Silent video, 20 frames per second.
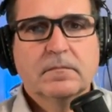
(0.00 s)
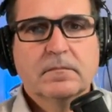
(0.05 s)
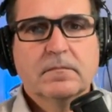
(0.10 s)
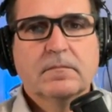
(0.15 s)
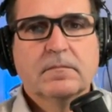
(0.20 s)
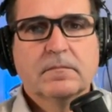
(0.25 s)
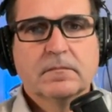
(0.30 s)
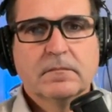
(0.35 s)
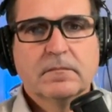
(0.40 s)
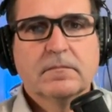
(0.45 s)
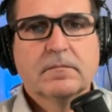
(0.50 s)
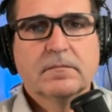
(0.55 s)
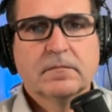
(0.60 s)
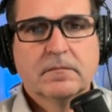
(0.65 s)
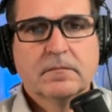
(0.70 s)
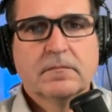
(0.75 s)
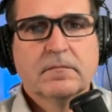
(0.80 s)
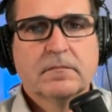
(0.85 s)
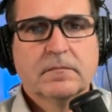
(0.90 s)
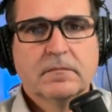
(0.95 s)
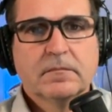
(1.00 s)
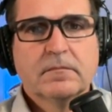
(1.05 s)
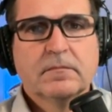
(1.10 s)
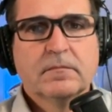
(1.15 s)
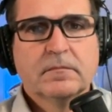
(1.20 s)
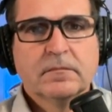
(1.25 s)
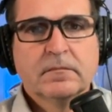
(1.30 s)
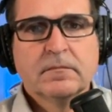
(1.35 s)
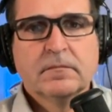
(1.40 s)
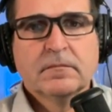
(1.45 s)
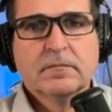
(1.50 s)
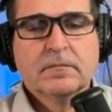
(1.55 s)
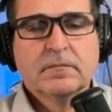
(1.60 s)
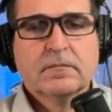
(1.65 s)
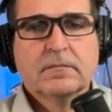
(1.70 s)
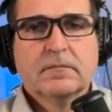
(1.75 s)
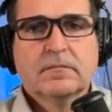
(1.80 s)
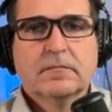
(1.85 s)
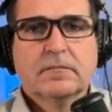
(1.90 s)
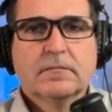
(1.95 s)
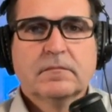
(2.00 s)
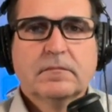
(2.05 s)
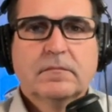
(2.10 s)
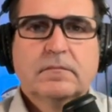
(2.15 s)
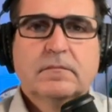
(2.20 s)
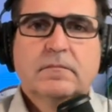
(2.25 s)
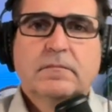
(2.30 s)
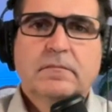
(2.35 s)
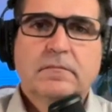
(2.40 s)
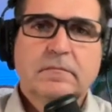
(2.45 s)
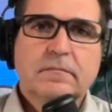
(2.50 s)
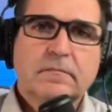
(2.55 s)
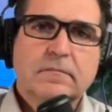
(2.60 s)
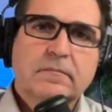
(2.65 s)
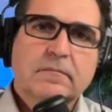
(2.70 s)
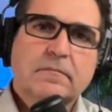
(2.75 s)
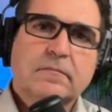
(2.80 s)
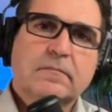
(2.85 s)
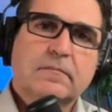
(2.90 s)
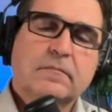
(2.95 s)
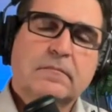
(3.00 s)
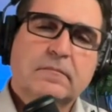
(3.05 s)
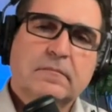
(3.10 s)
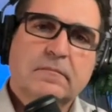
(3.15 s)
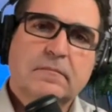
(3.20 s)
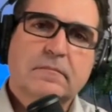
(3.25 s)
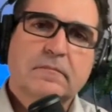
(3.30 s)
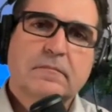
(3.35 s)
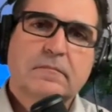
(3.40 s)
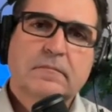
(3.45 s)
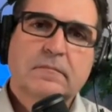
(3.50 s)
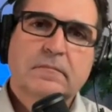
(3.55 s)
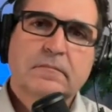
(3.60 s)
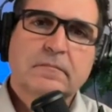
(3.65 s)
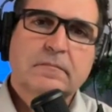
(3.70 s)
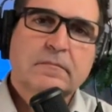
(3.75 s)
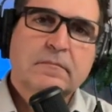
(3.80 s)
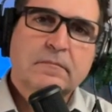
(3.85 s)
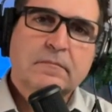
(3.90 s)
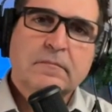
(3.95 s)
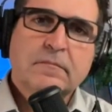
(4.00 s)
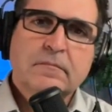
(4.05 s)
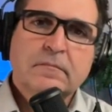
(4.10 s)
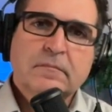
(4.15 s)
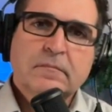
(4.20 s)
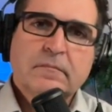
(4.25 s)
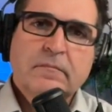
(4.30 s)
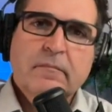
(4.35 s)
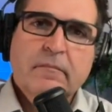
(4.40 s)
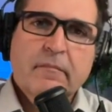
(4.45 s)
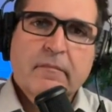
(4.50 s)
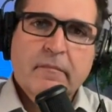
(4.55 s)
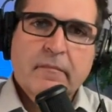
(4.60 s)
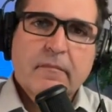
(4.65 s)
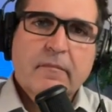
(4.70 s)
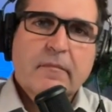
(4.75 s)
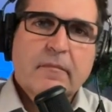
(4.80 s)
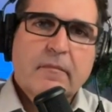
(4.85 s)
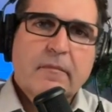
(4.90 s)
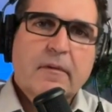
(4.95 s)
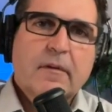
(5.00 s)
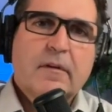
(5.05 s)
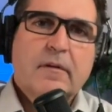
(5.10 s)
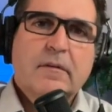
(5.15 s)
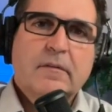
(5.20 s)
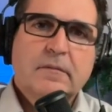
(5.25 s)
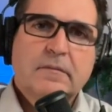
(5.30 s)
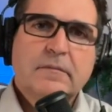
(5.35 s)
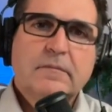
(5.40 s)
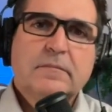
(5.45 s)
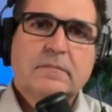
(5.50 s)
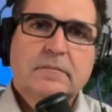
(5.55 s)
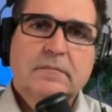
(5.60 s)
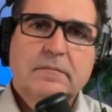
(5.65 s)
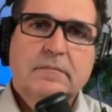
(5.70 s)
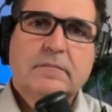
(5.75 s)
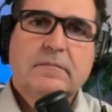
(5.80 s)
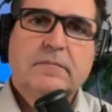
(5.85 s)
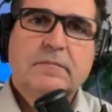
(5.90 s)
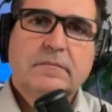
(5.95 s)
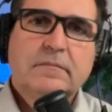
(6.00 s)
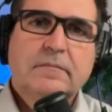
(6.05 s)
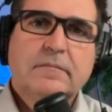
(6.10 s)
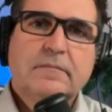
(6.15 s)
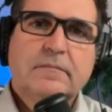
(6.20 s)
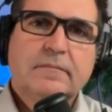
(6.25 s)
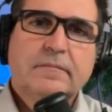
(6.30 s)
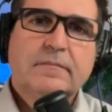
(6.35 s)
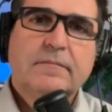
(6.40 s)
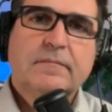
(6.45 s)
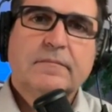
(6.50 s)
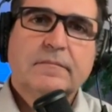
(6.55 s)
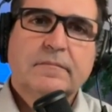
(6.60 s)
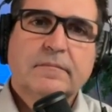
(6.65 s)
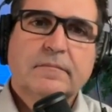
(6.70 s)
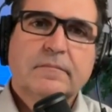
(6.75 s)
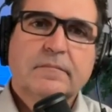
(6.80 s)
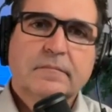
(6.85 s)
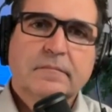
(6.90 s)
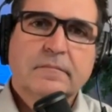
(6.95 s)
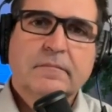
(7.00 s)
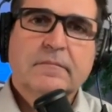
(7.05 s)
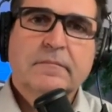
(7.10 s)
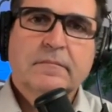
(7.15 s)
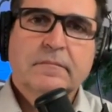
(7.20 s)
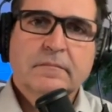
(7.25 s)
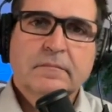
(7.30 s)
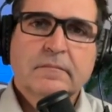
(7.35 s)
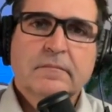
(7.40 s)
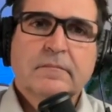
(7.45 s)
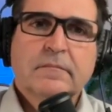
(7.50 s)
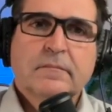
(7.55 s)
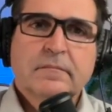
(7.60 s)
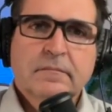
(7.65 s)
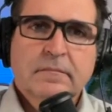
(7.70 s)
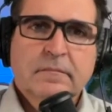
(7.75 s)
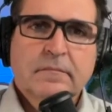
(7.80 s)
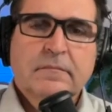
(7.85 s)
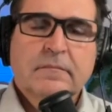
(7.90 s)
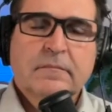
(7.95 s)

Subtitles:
[no speech]